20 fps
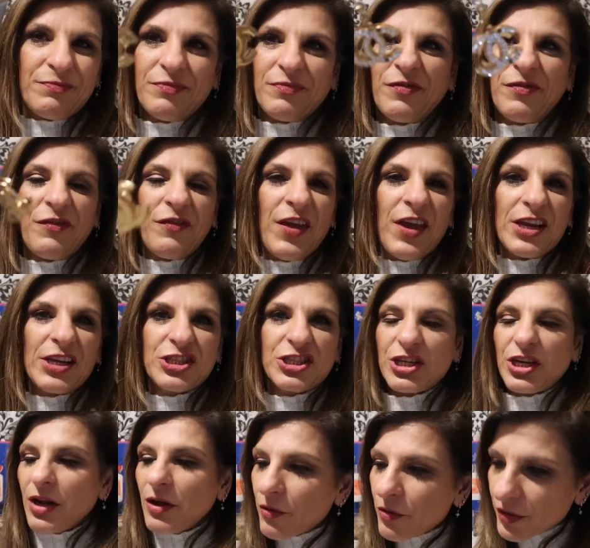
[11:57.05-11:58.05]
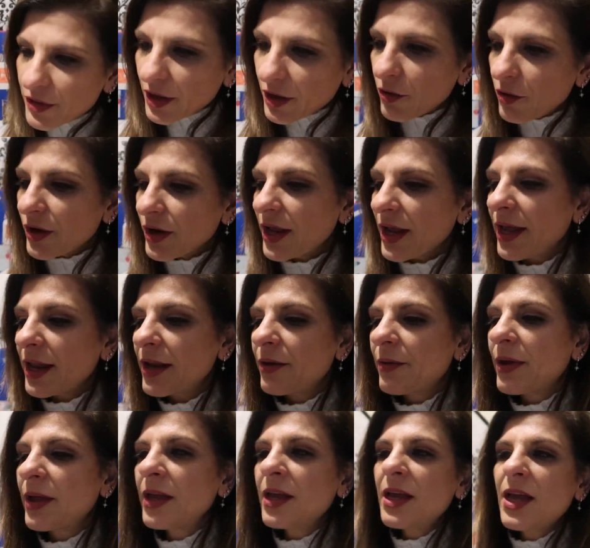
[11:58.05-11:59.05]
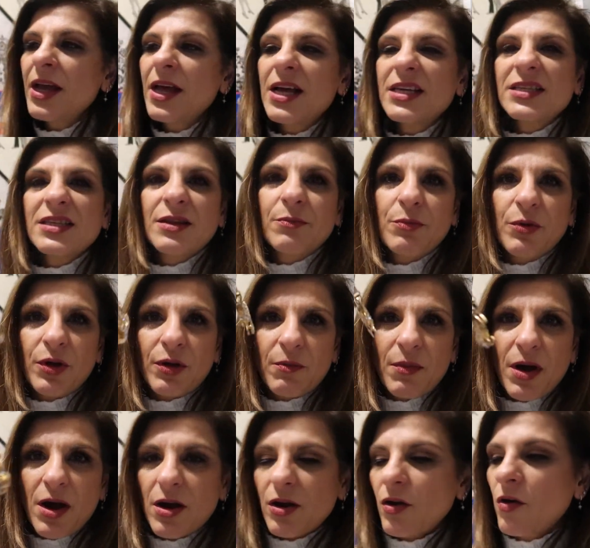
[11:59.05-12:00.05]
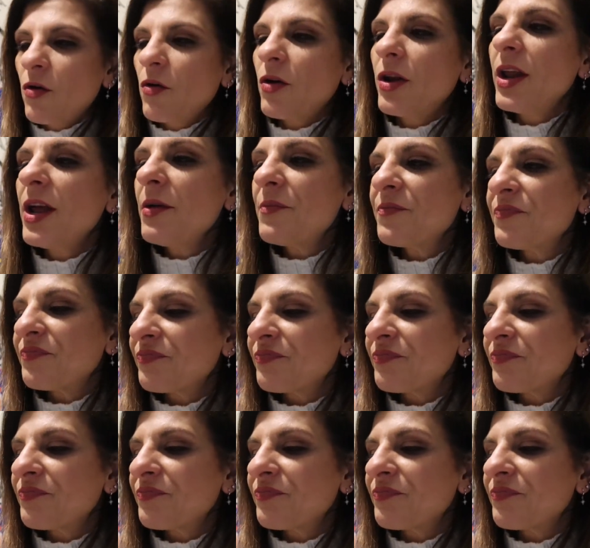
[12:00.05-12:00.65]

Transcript: fake Chanel thing on it anyway. That's the bookmark on it.